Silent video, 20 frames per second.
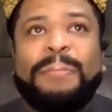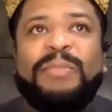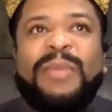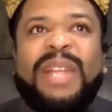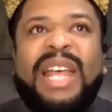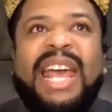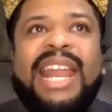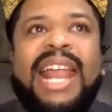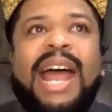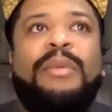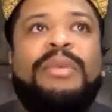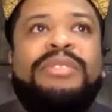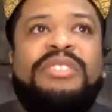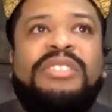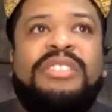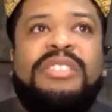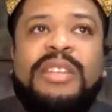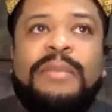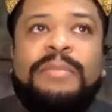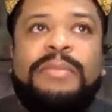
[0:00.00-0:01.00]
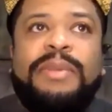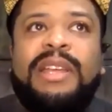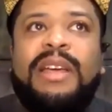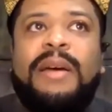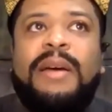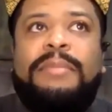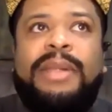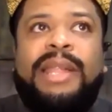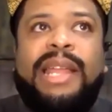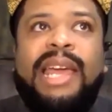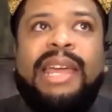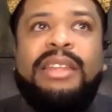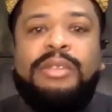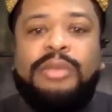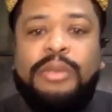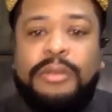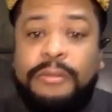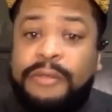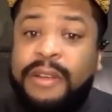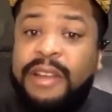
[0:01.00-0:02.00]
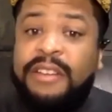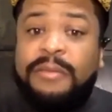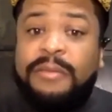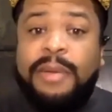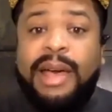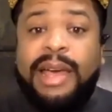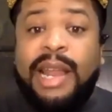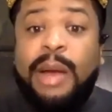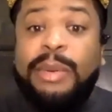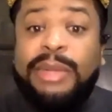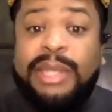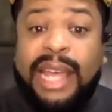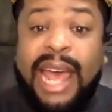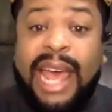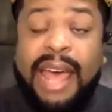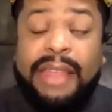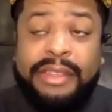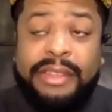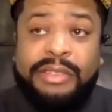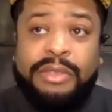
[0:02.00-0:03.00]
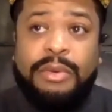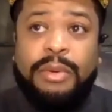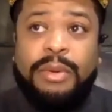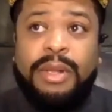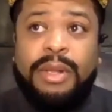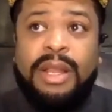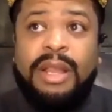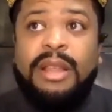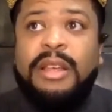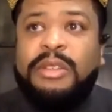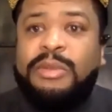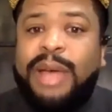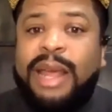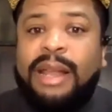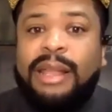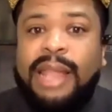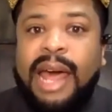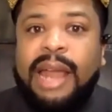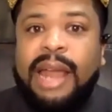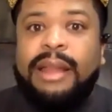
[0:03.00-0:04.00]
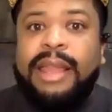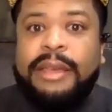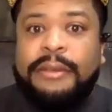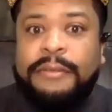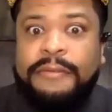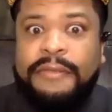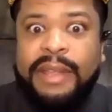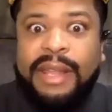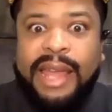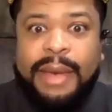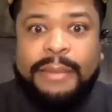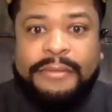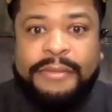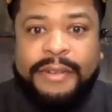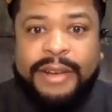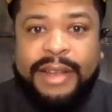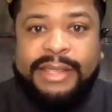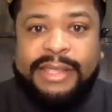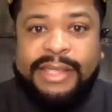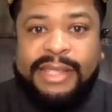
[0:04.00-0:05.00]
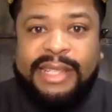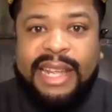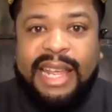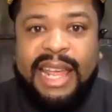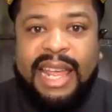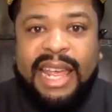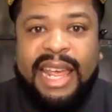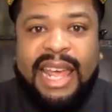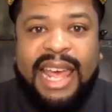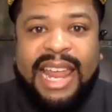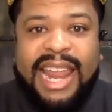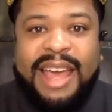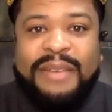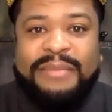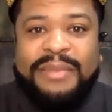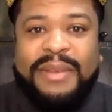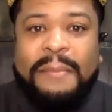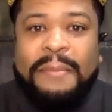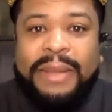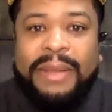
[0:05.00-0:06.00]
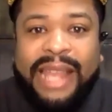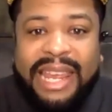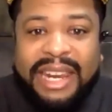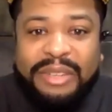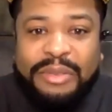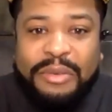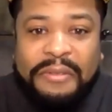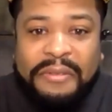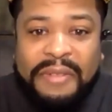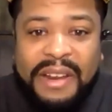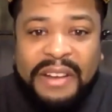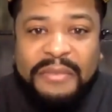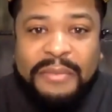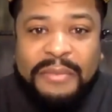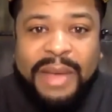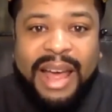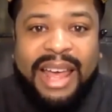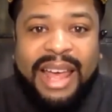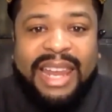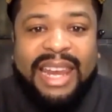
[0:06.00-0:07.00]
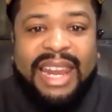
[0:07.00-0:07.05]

and I was just simply complaining to a friend of mine. I went to Catholic school, so I had a lot of Phil-Am friends, and I'm complaining to a friend of mine,